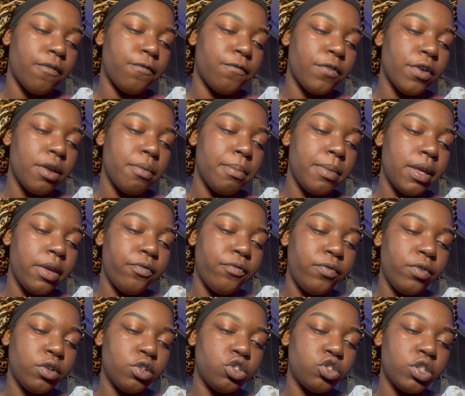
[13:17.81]
Ferment
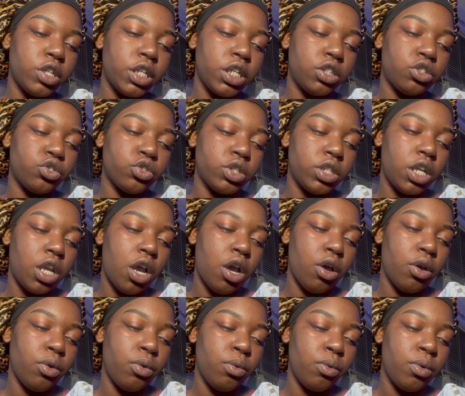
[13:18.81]
Filtrate
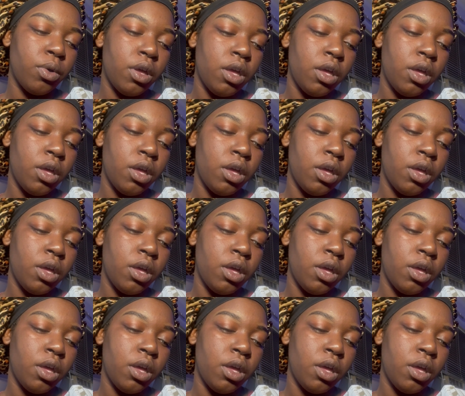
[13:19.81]
Trio,